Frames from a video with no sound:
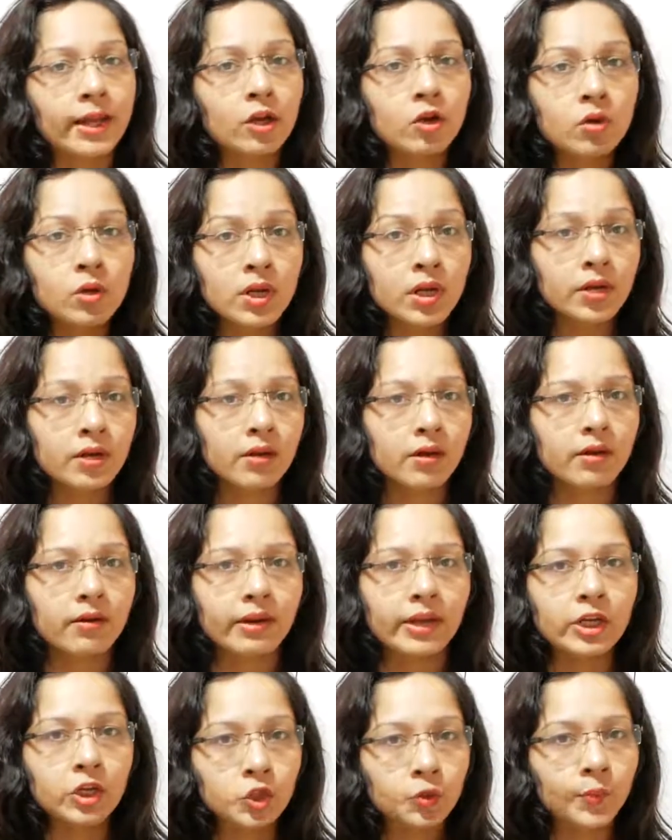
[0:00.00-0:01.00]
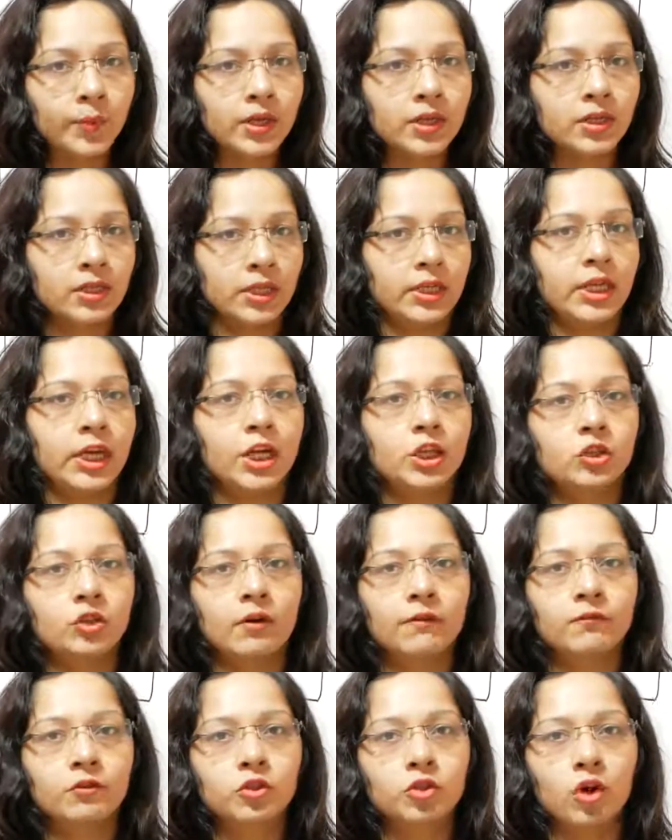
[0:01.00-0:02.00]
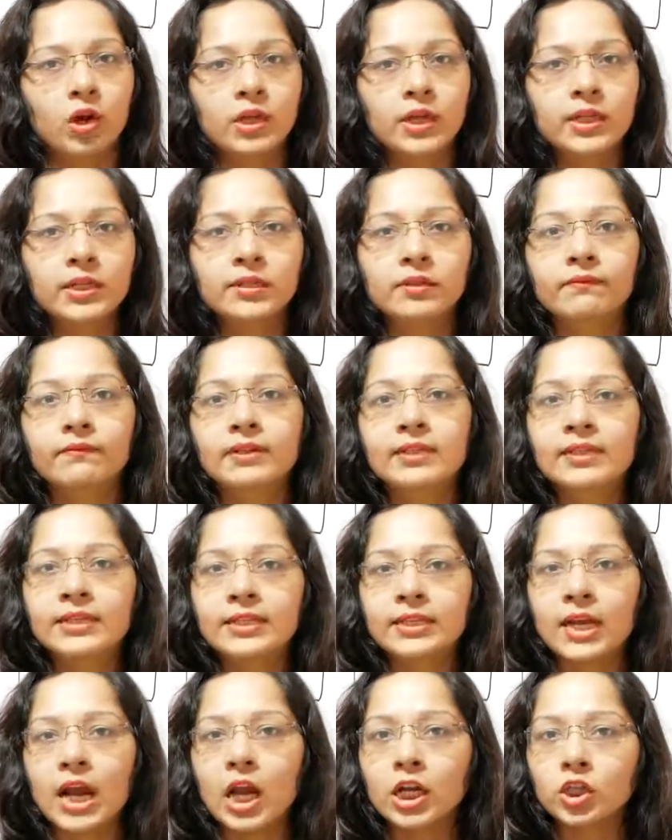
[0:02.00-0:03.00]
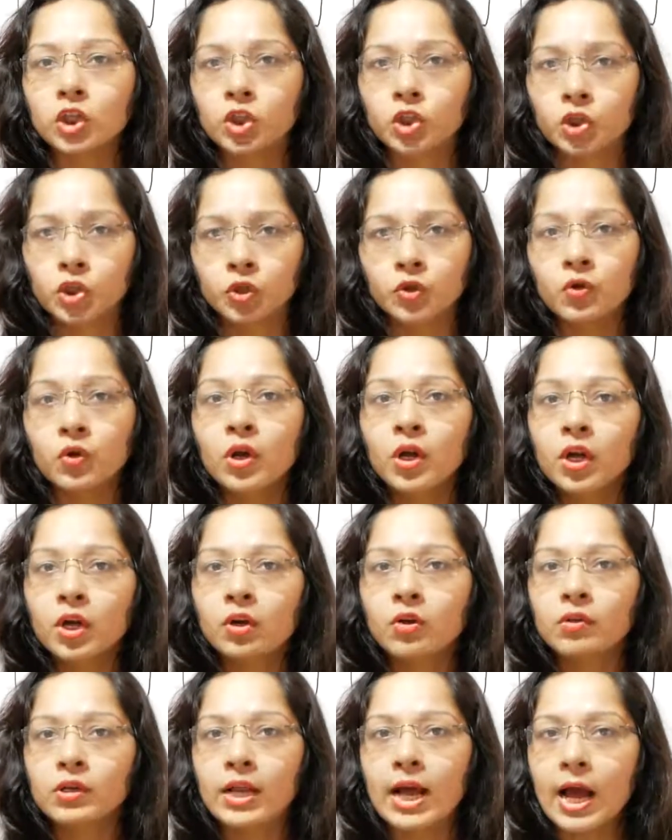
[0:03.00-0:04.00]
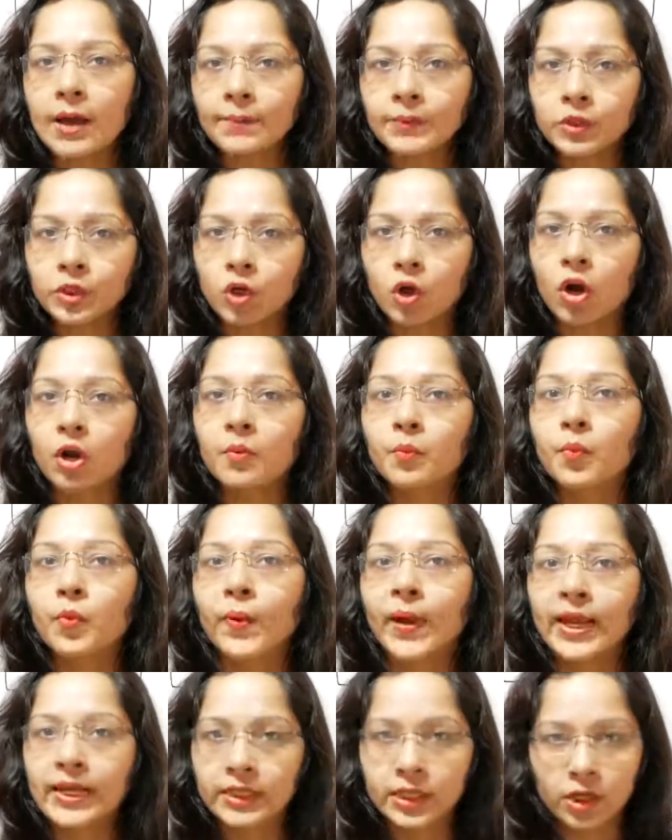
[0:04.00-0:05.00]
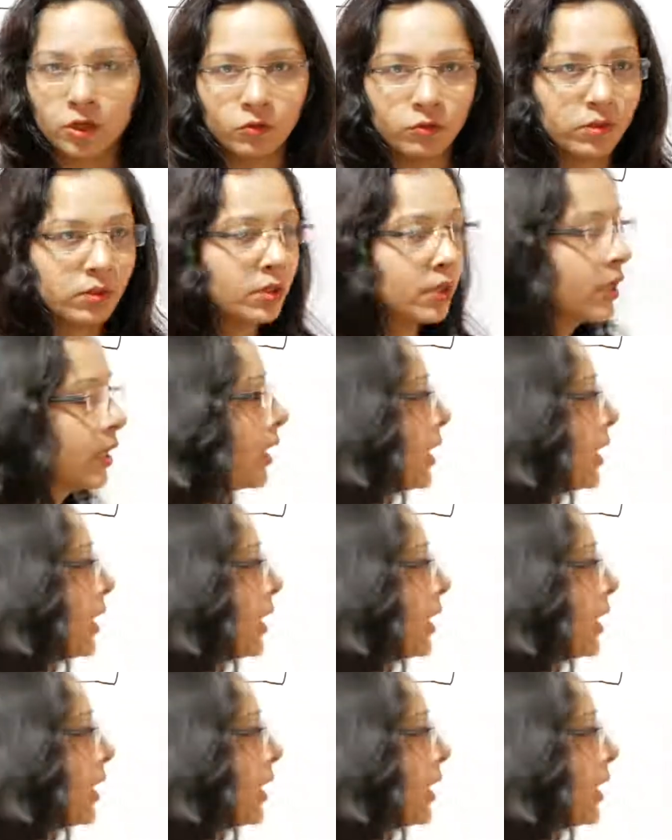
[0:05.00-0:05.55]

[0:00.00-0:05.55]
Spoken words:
regular arrangement in case of solids will start to collapse or break down.